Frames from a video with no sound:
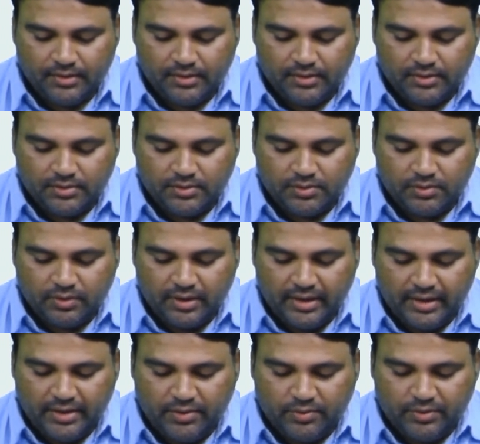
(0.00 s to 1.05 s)
So
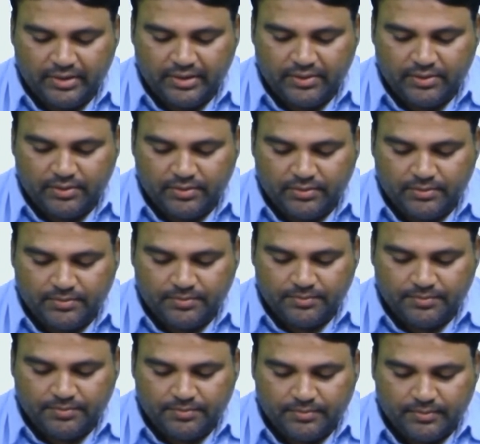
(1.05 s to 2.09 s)
I2 into
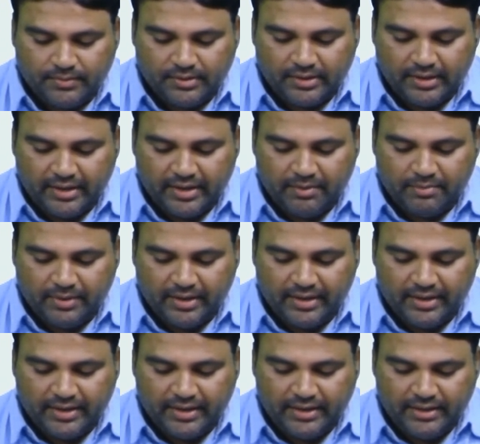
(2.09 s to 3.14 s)
8 by
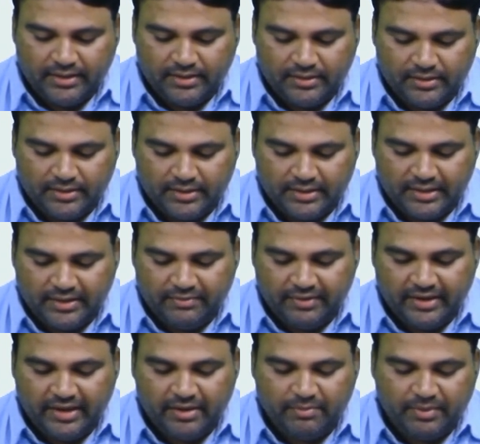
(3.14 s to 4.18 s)
10
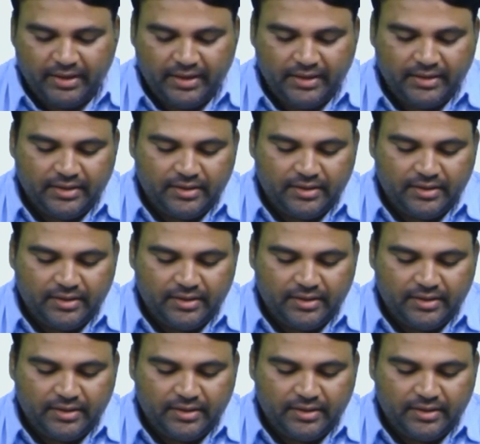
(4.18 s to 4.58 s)
divided by